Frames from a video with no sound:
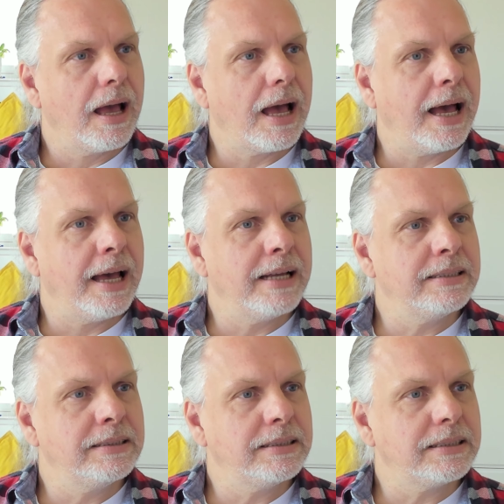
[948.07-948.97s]

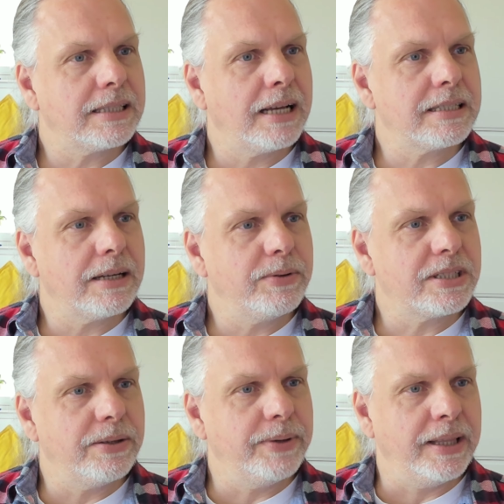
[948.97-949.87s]
And as I was
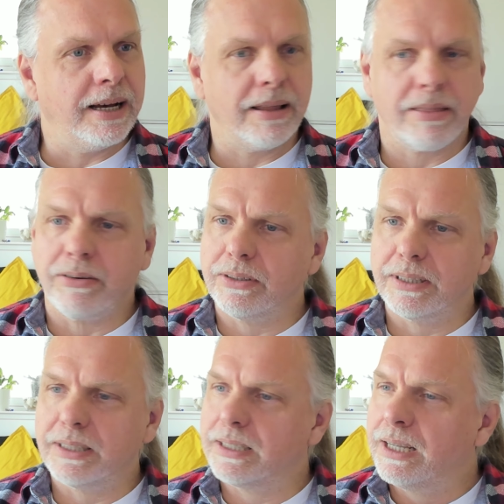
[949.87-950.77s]
doing that, I thought,
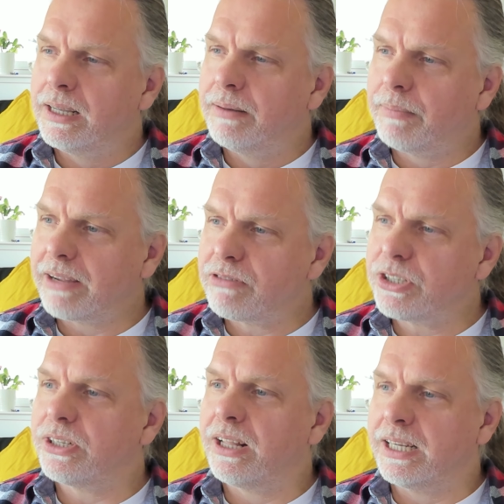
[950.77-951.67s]
my
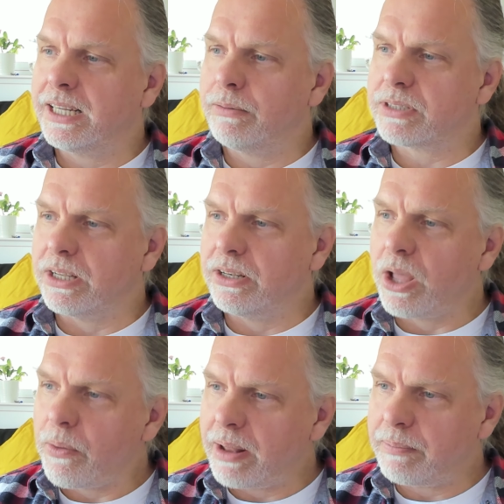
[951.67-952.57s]
original idea was that
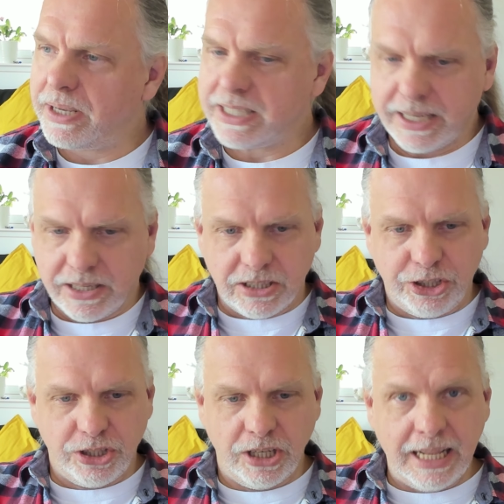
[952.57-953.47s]
no NPC
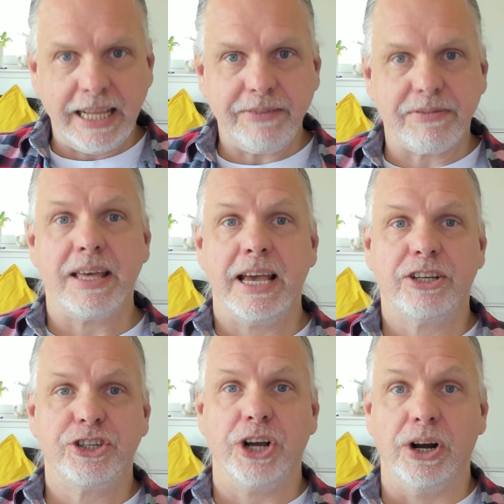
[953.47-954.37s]
could leave their
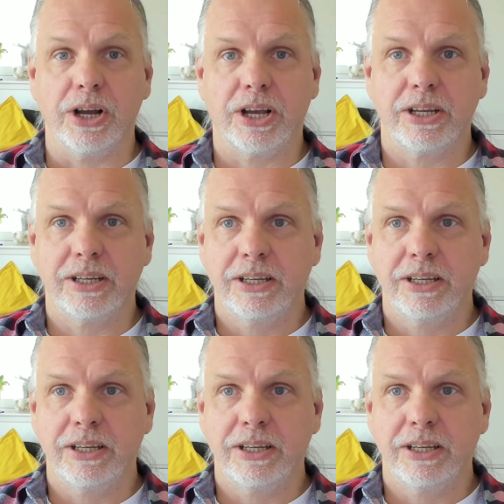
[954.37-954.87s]
chunk.